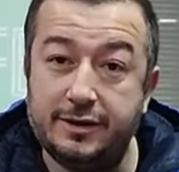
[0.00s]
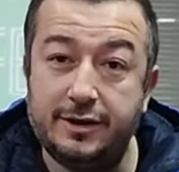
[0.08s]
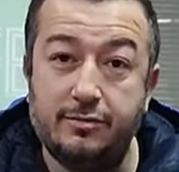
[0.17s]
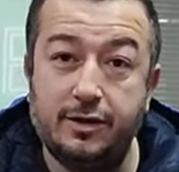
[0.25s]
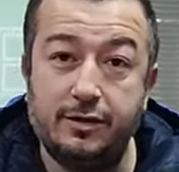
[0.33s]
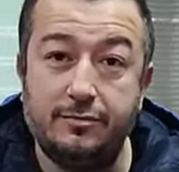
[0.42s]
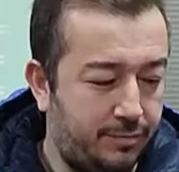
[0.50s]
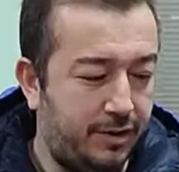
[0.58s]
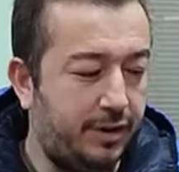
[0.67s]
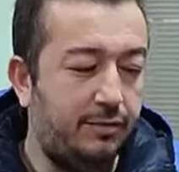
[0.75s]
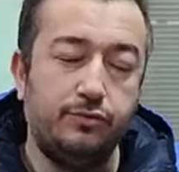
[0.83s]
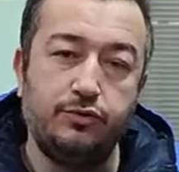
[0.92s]
Let's see what
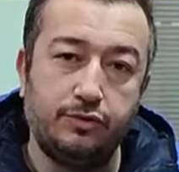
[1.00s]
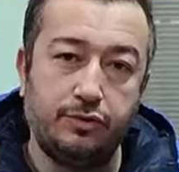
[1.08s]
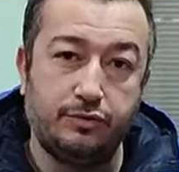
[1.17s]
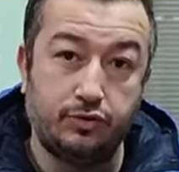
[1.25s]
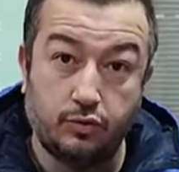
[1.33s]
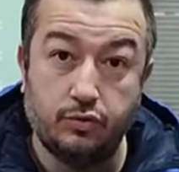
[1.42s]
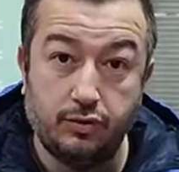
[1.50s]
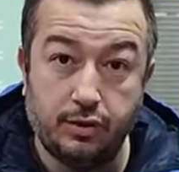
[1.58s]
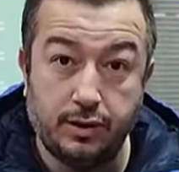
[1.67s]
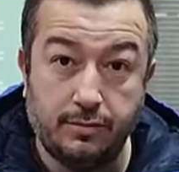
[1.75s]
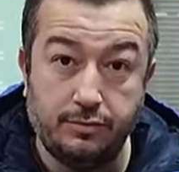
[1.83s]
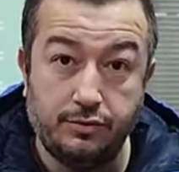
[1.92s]
happens together.
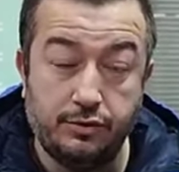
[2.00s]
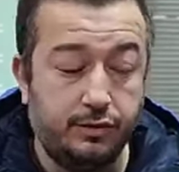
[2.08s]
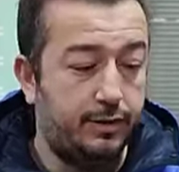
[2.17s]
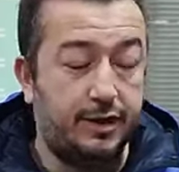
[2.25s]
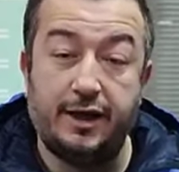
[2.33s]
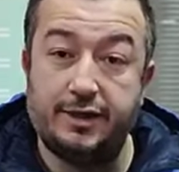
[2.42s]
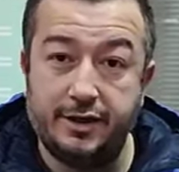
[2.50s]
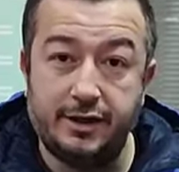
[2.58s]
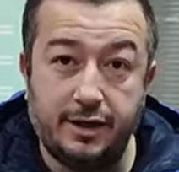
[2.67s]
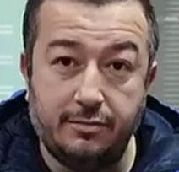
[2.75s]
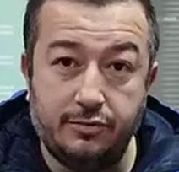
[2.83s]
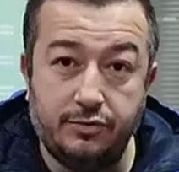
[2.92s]
What is coming out?
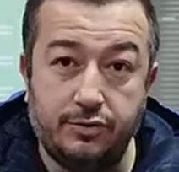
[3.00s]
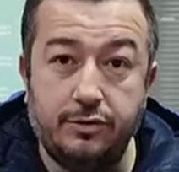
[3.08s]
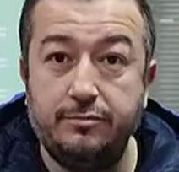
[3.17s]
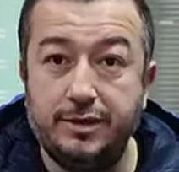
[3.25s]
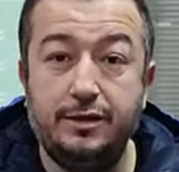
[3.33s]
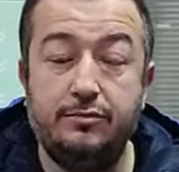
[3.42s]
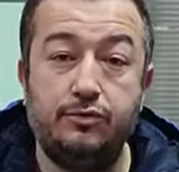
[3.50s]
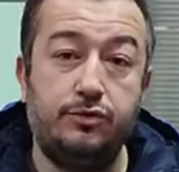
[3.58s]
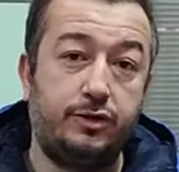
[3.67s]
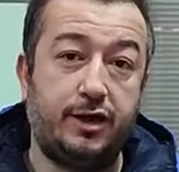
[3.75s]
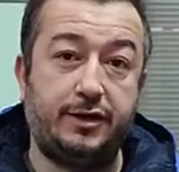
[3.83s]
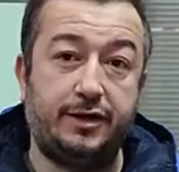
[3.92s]
What kind of product?
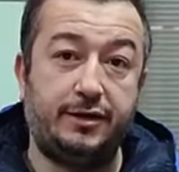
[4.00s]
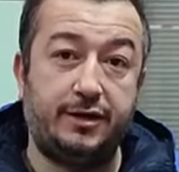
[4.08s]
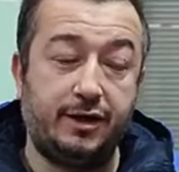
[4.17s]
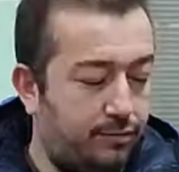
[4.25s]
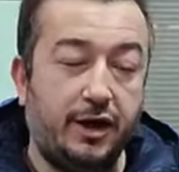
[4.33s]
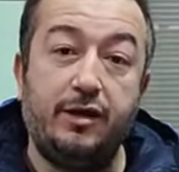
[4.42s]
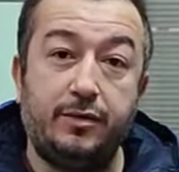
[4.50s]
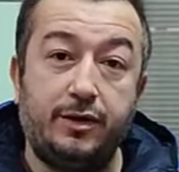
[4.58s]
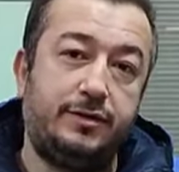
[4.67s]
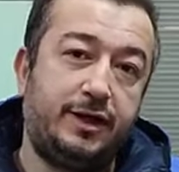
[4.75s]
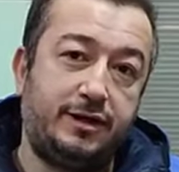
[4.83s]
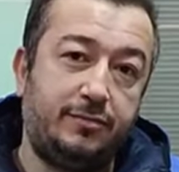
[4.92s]
Let's look at
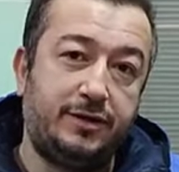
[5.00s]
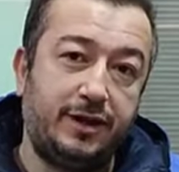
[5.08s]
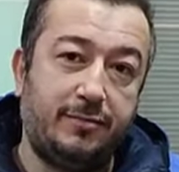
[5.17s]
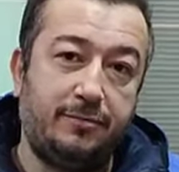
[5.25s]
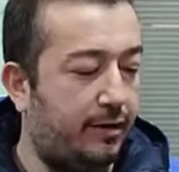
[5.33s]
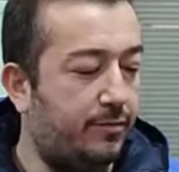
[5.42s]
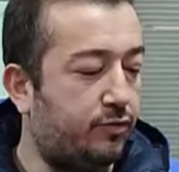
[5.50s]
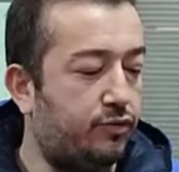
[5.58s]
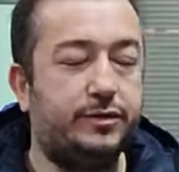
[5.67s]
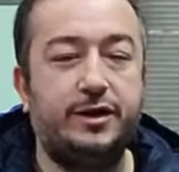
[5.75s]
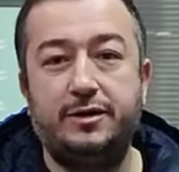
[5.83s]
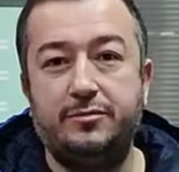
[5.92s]
its quality.
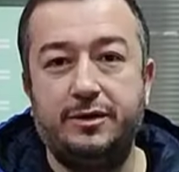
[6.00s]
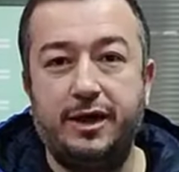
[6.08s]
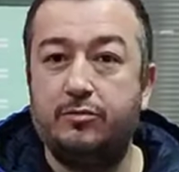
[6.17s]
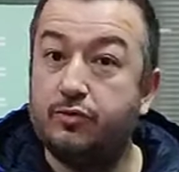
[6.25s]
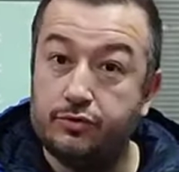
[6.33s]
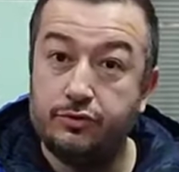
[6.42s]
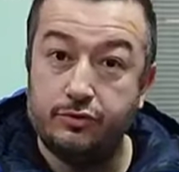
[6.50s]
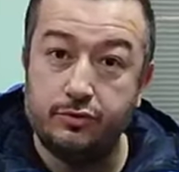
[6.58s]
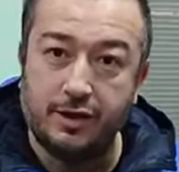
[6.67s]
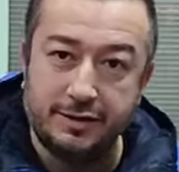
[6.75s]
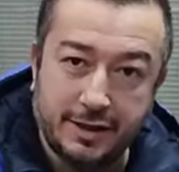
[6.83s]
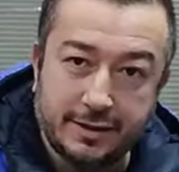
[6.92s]
It is a well-known
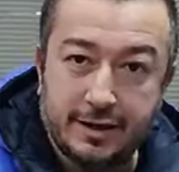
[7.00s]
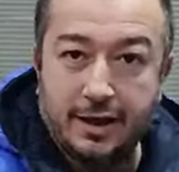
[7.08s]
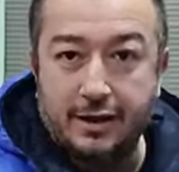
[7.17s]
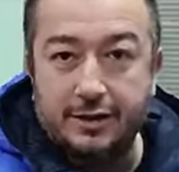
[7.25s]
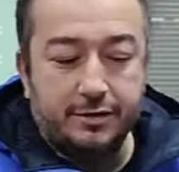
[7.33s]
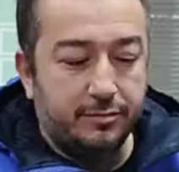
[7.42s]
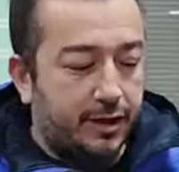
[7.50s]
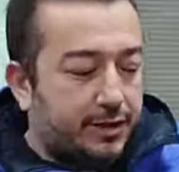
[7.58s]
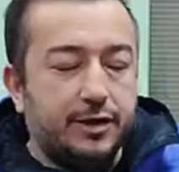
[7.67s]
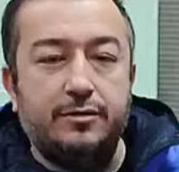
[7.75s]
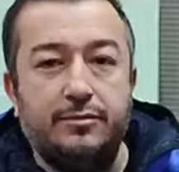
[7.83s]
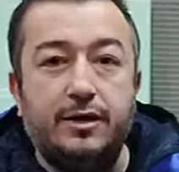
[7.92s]
product. A
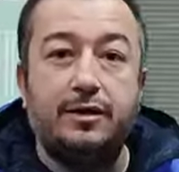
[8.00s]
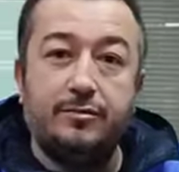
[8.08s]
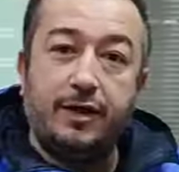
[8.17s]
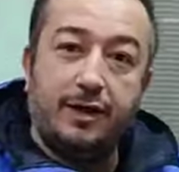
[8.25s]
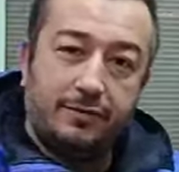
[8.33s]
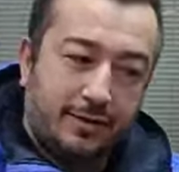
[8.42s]
product used.